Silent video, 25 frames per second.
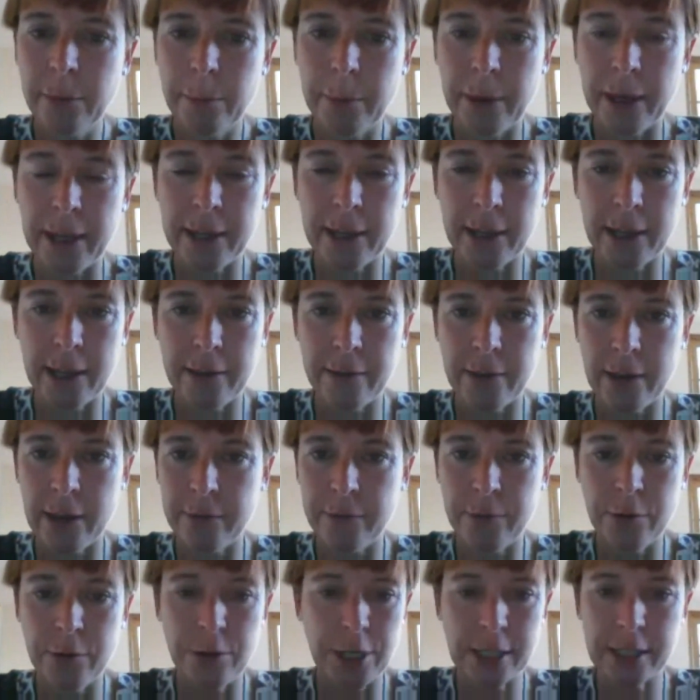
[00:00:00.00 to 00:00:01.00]
But
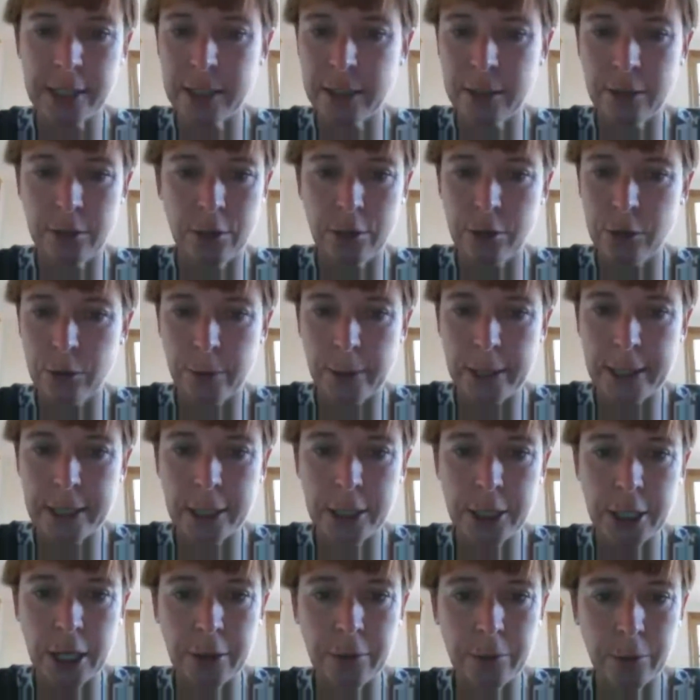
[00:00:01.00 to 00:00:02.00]
if you just
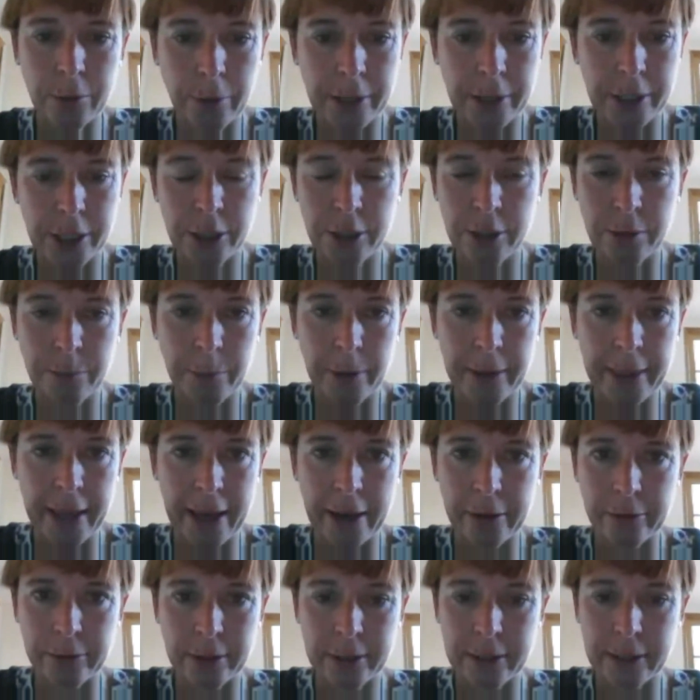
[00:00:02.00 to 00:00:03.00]
tweet a general
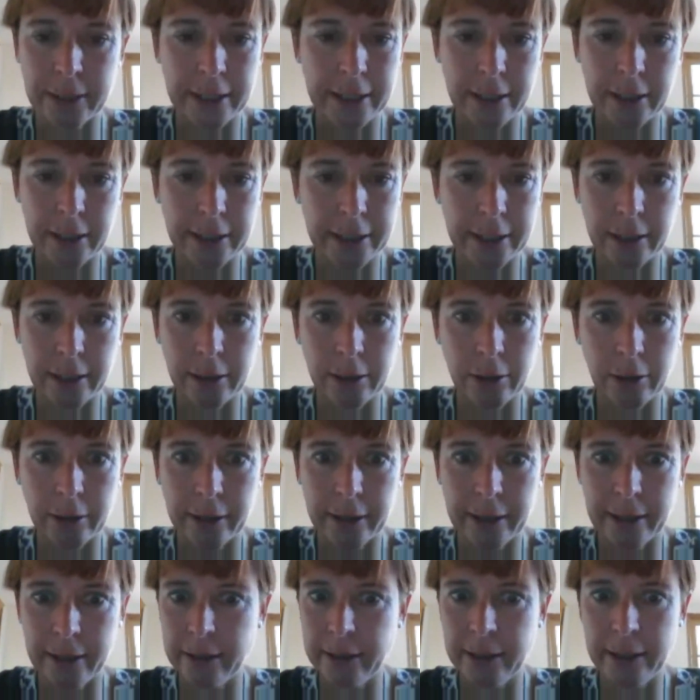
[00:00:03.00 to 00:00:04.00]
question without,
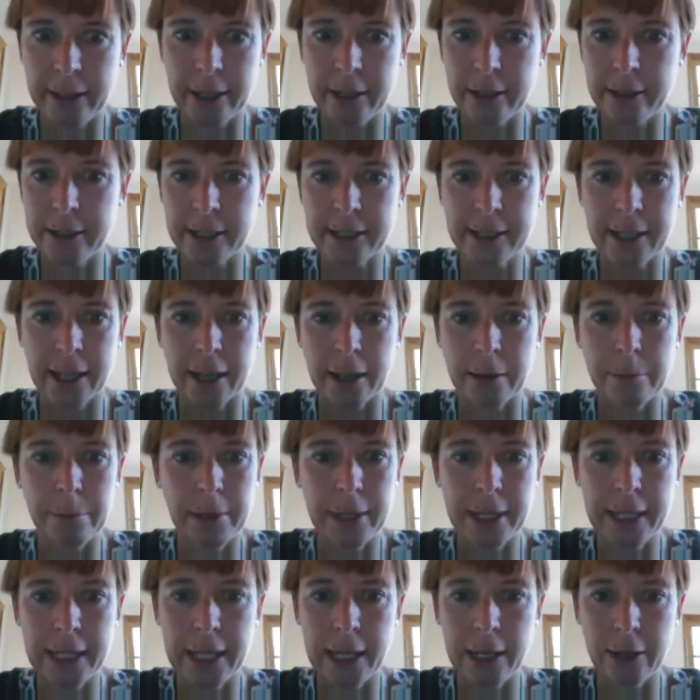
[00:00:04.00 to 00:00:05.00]
it'll
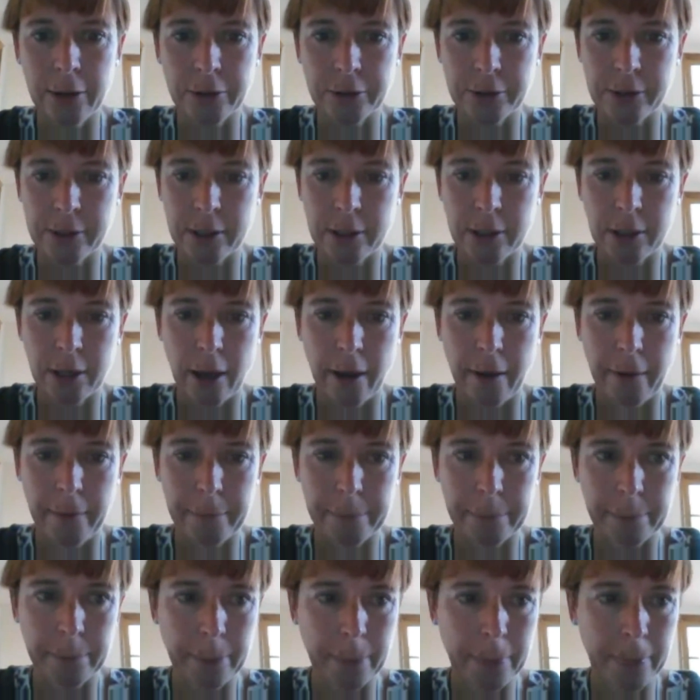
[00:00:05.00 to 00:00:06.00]
just get completely
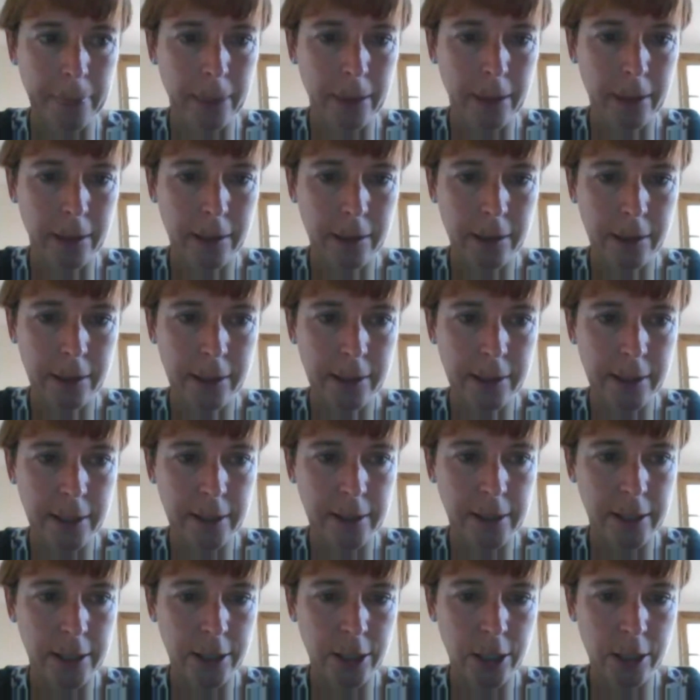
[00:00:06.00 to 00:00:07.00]
lost,
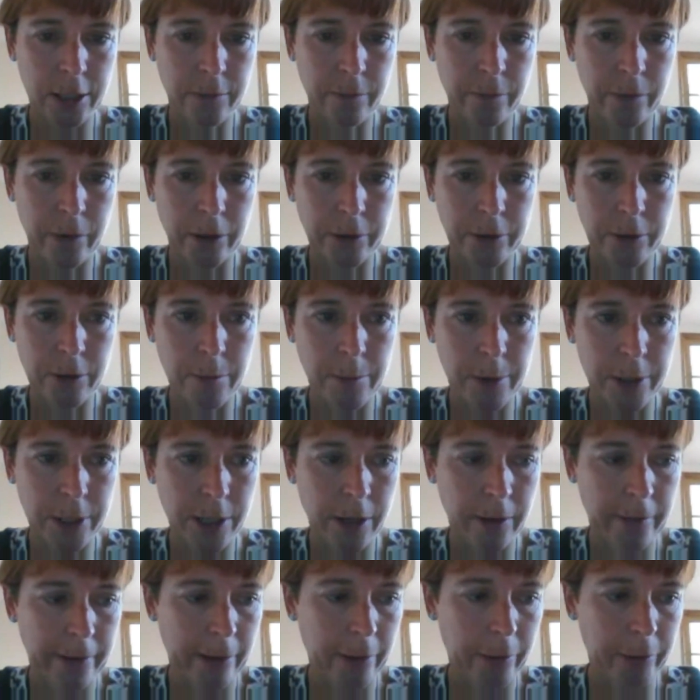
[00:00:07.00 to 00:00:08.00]
because there's just far
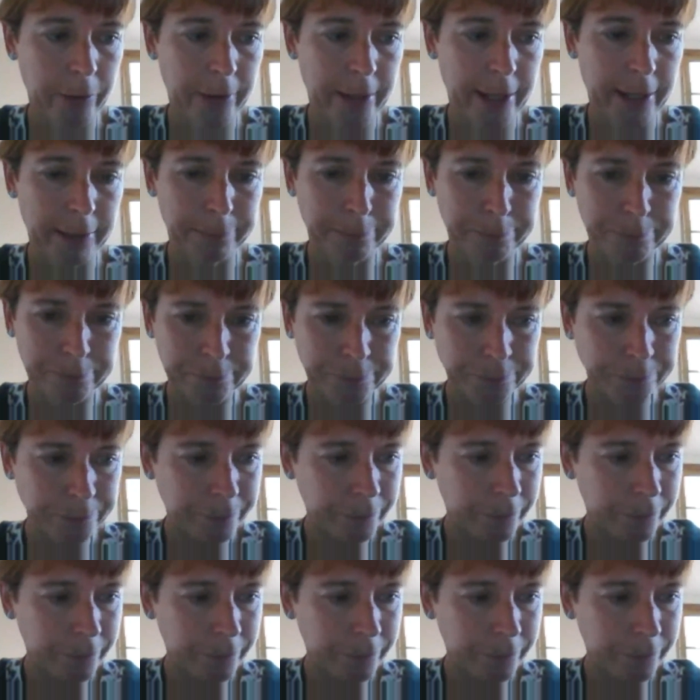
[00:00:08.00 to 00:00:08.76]
too much going on there.